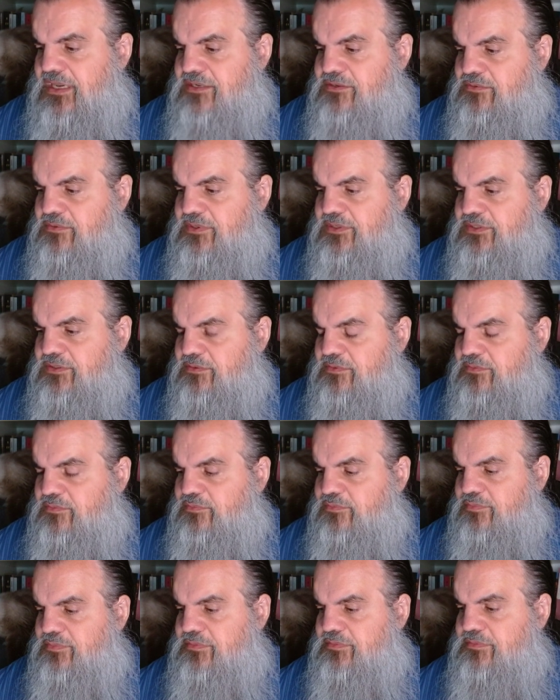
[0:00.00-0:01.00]
I don't want to
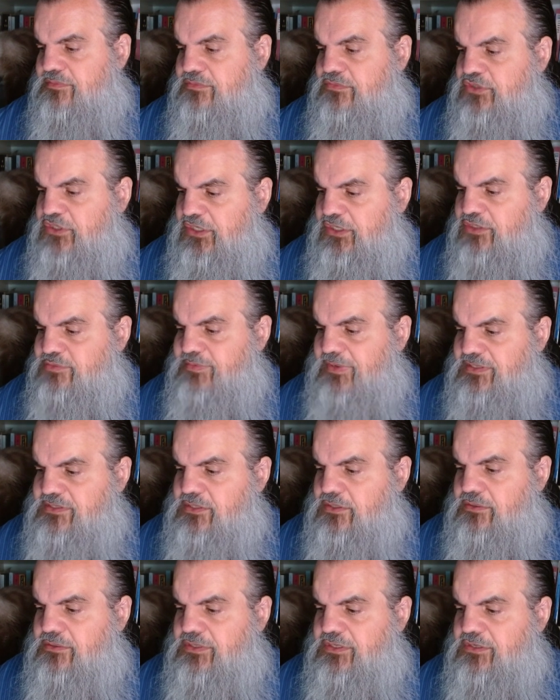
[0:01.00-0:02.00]
change my
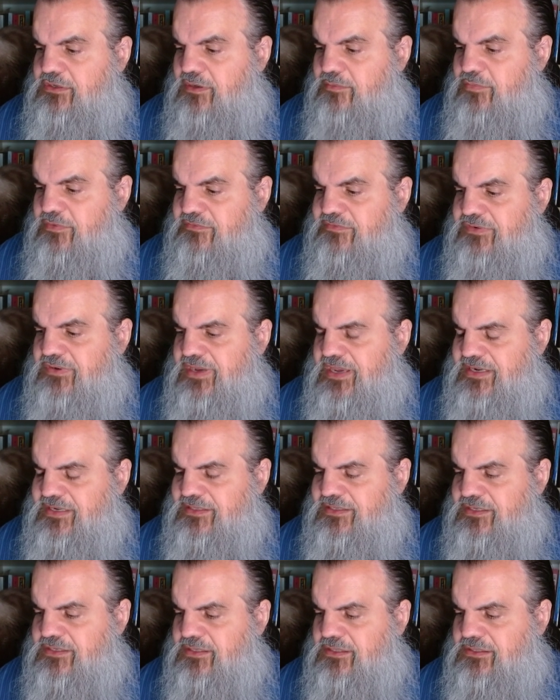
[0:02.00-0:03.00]
tone here. I've been very
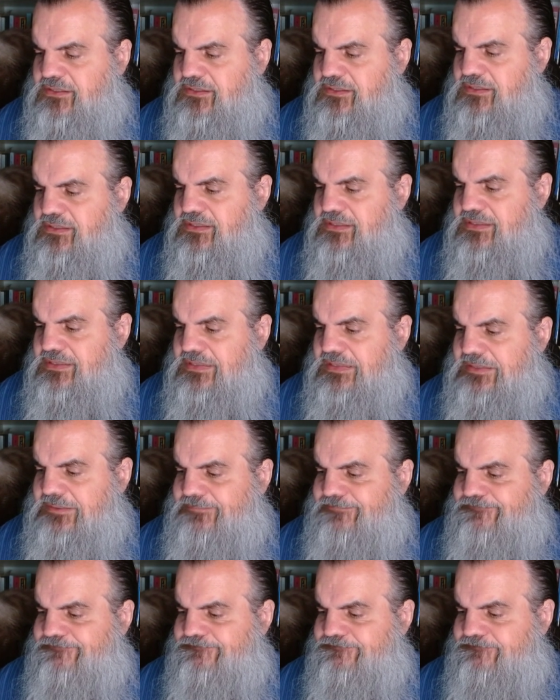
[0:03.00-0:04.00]
analytical.
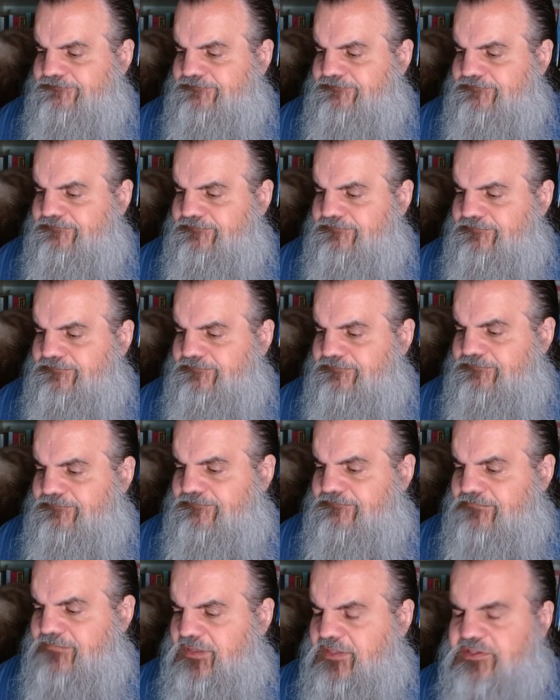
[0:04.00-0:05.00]
Um,
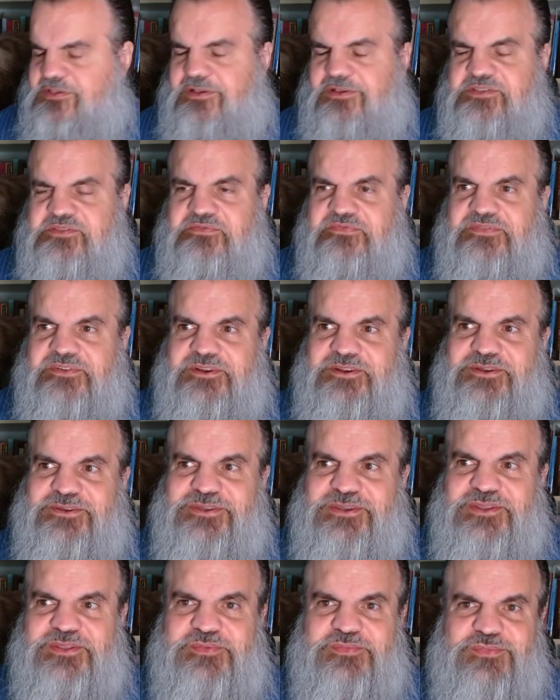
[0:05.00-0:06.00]
it's also very
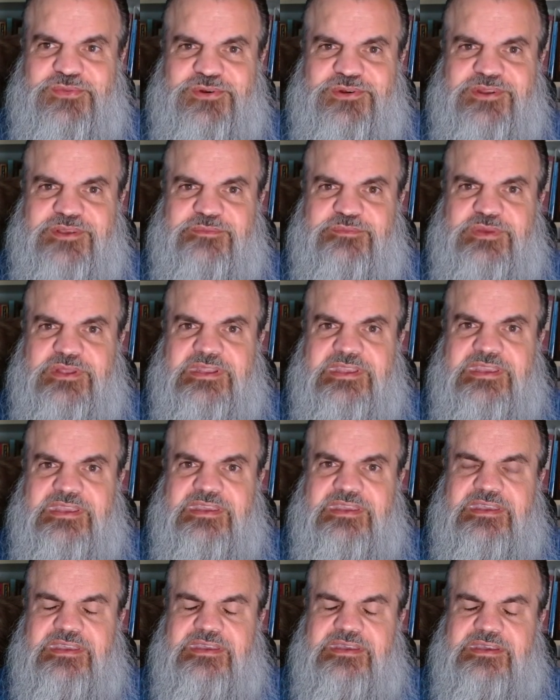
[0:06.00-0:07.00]
early in the morning, but
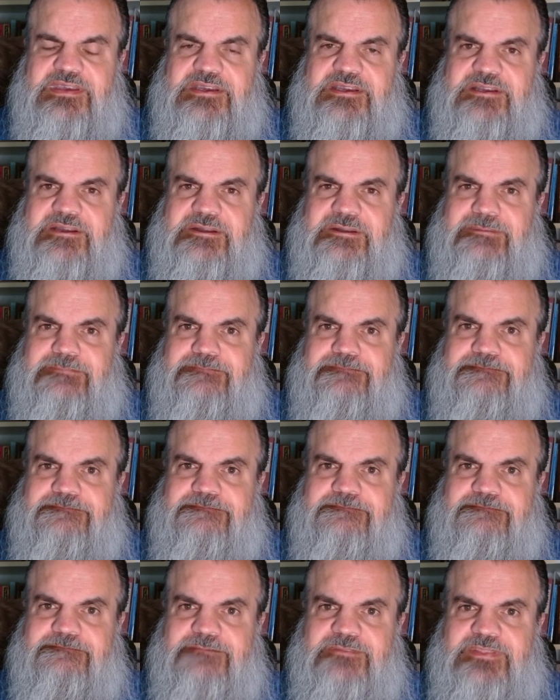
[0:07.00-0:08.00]
um,
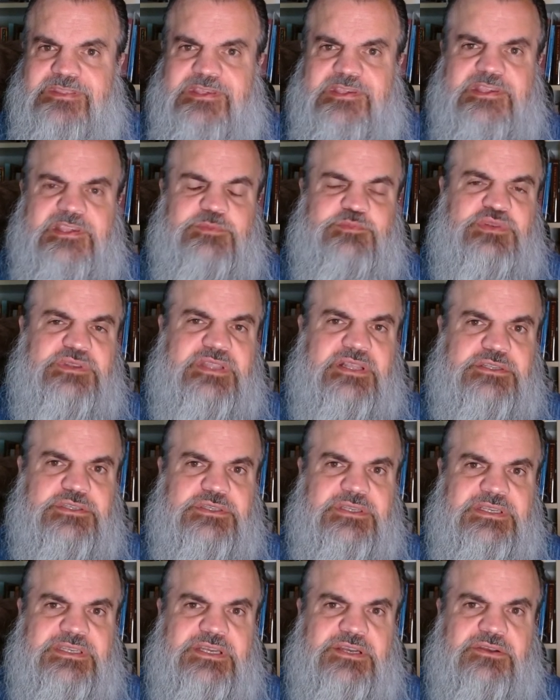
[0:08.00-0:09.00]
this is
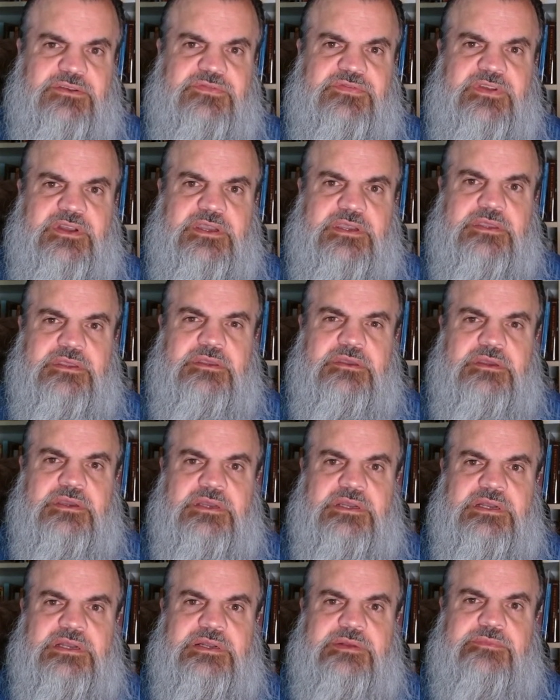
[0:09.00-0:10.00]
potentially terrifying.
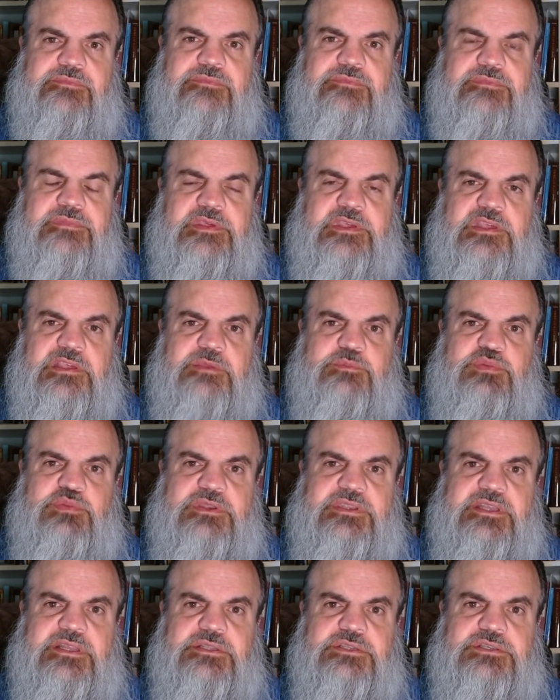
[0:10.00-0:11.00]
Um, this is
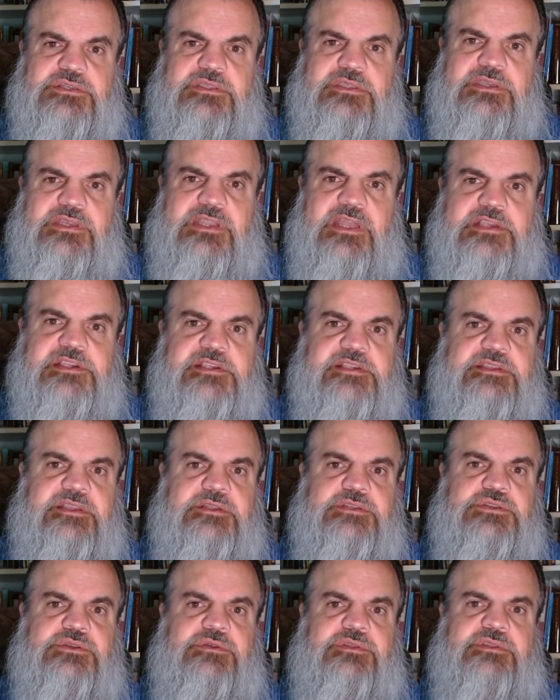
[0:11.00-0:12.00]
potentially an
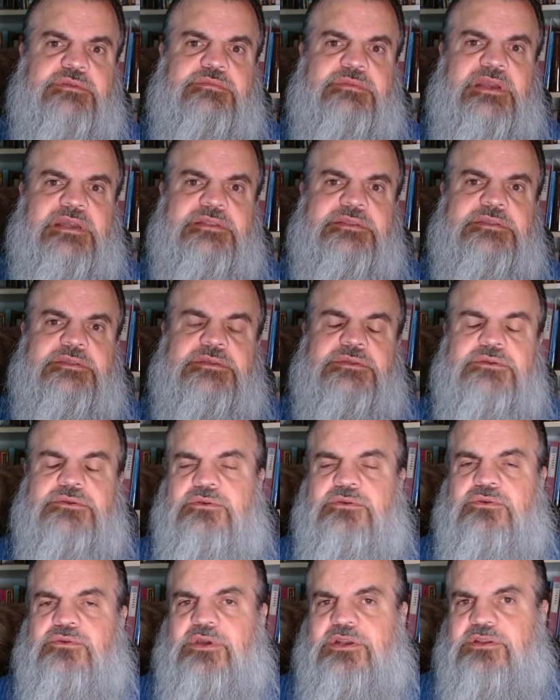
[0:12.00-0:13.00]
existential threat to
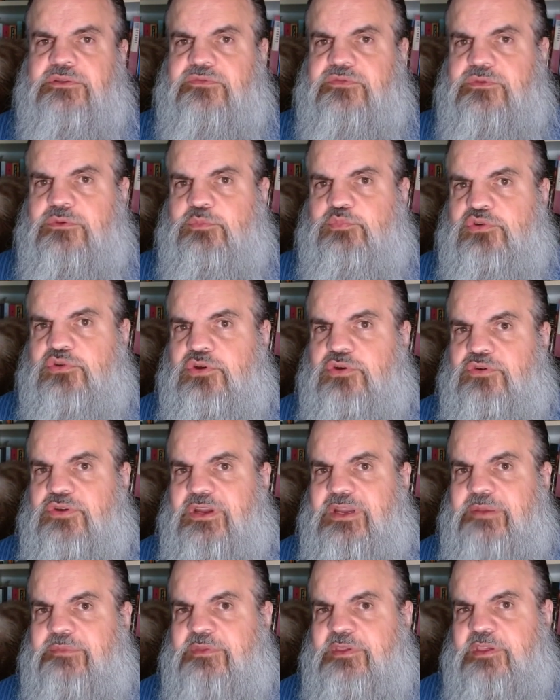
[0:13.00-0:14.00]
quite a few
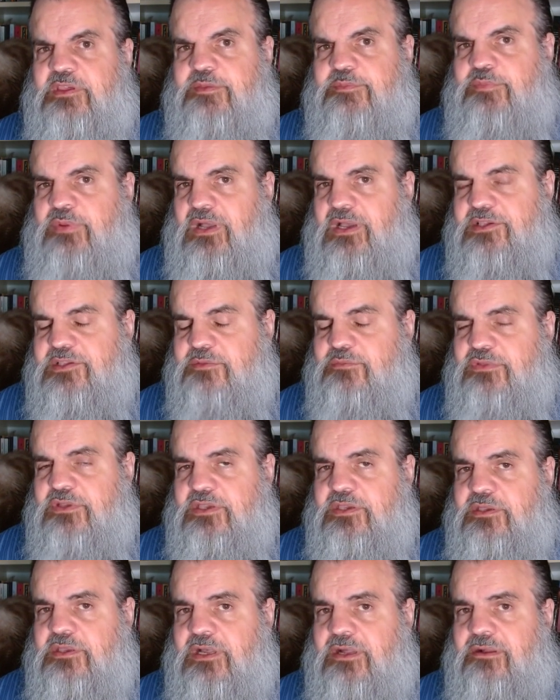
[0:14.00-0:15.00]
programs, as
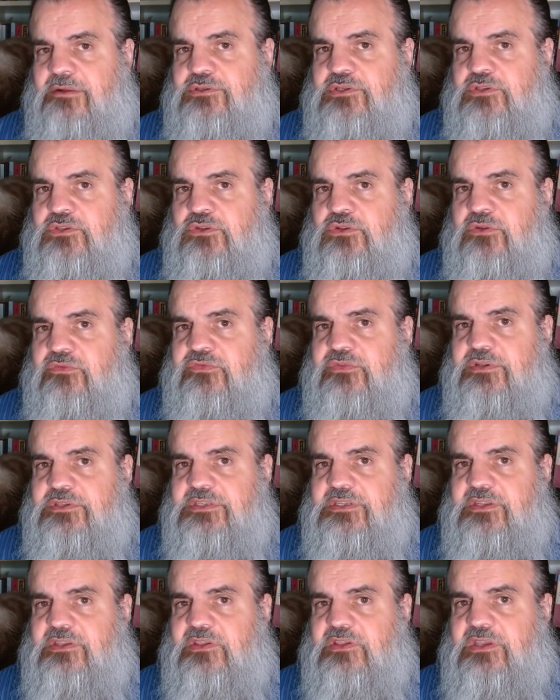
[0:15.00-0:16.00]
possibly colleges and
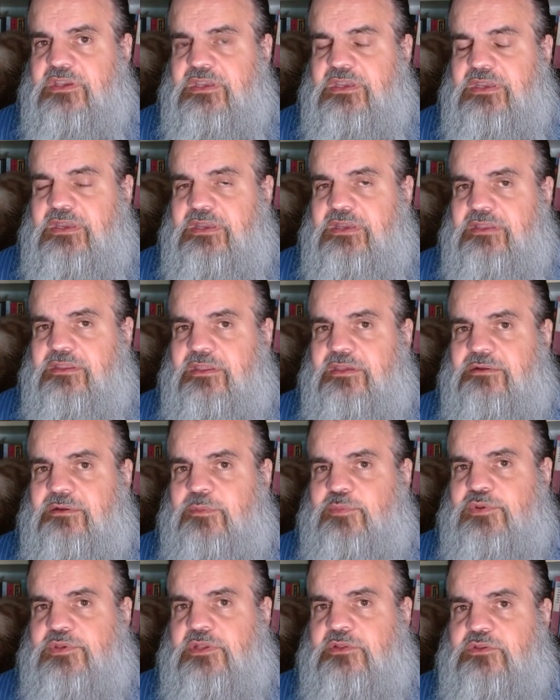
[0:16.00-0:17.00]
universities. This
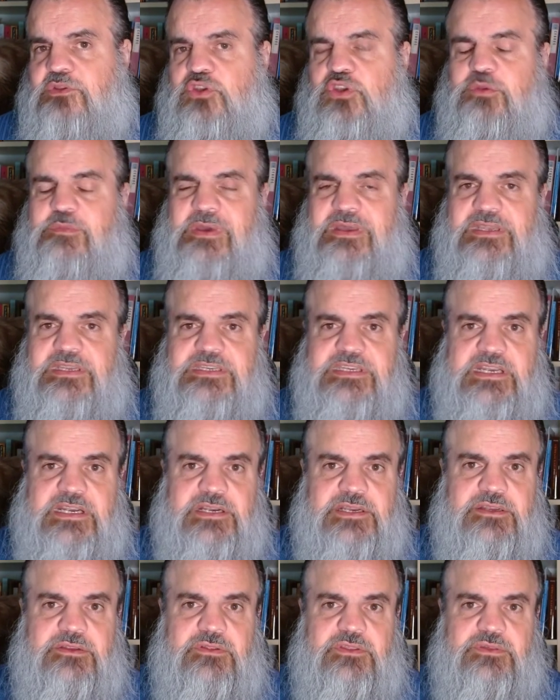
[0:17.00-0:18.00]
represents a
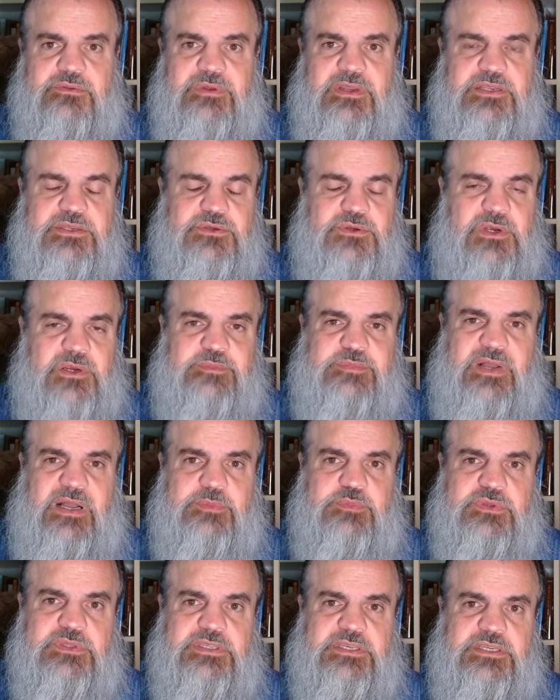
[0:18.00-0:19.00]
humanitarian threat to our
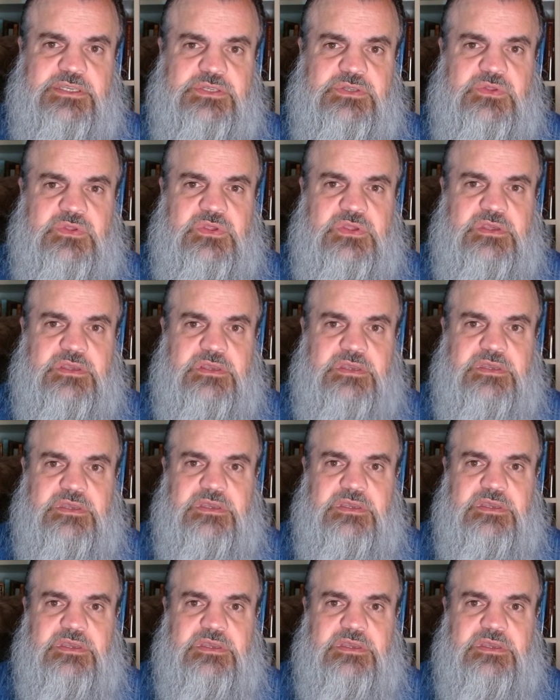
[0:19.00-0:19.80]
populations.